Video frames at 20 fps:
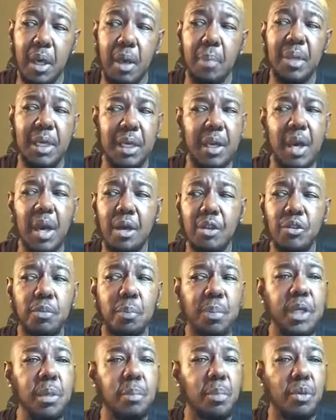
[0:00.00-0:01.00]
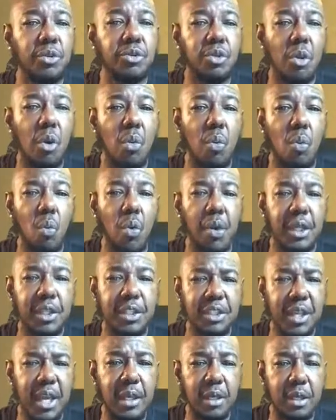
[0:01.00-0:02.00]
Because people don't want to
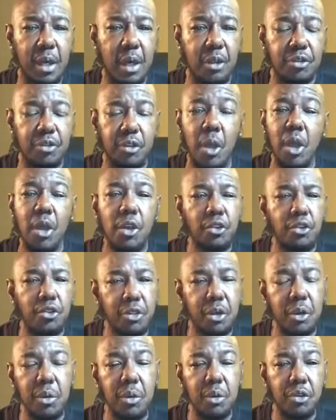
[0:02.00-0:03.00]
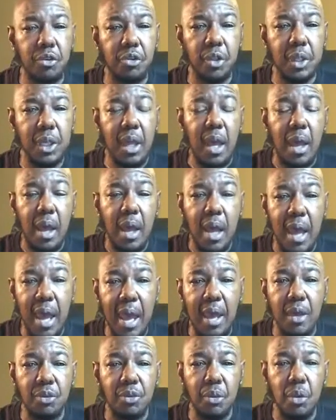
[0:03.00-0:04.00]
take us seriously
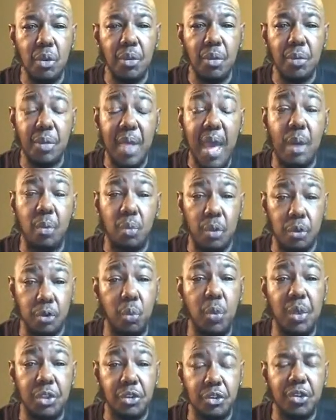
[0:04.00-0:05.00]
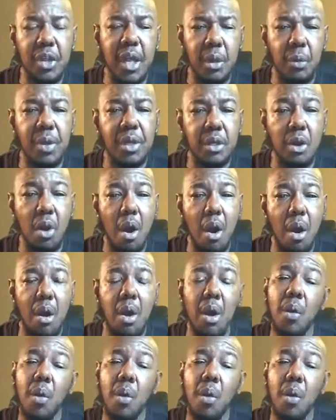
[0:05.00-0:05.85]
as that which we say we are